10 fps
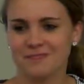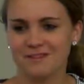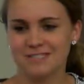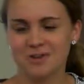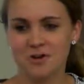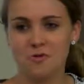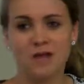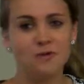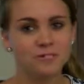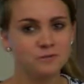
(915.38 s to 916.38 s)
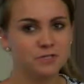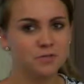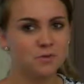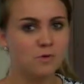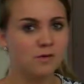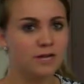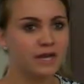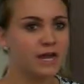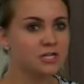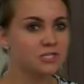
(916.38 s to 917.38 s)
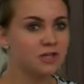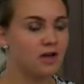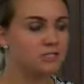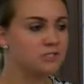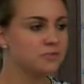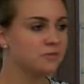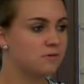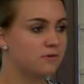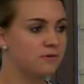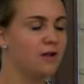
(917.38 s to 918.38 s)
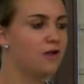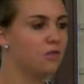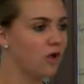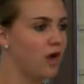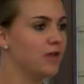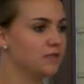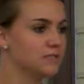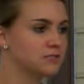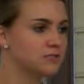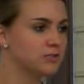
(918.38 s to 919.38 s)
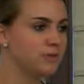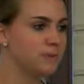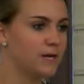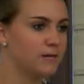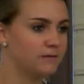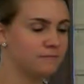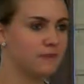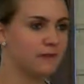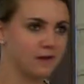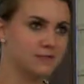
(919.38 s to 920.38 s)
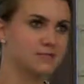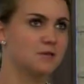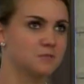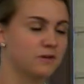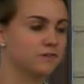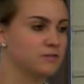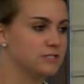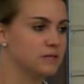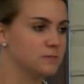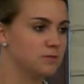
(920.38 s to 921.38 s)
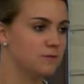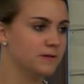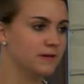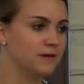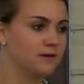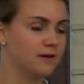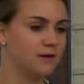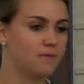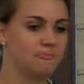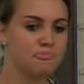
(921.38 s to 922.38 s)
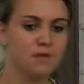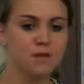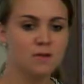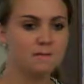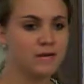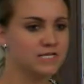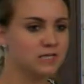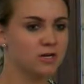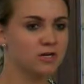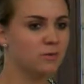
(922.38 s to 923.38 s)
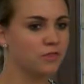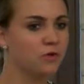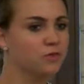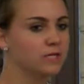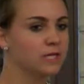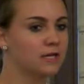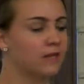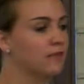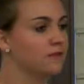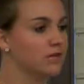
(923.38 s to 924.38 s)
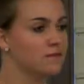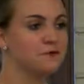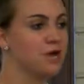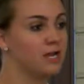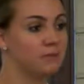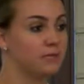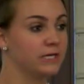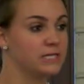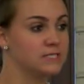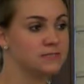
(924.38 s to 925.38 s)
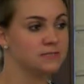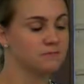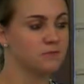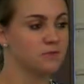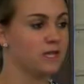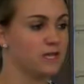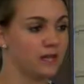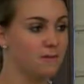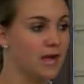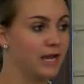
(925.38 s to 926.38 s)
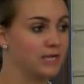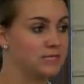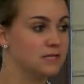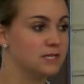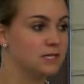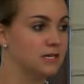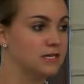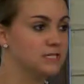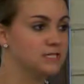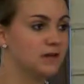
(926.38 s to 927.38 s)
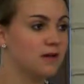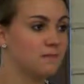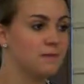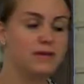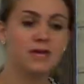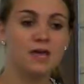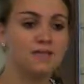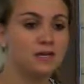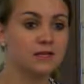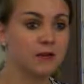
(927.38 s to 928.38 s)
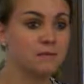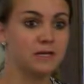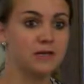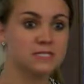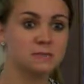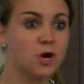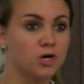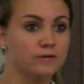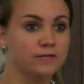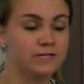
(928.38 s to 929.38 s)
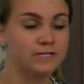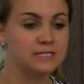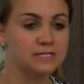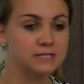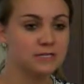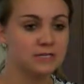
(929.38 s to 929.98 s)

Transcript: So that was really cool, and I actually got to do not a lot in the surgery, but because that was my first time scrubbing in. But I started with holding like the liver out of place so they could get back into the kidneys, and then he let me cut some arteries,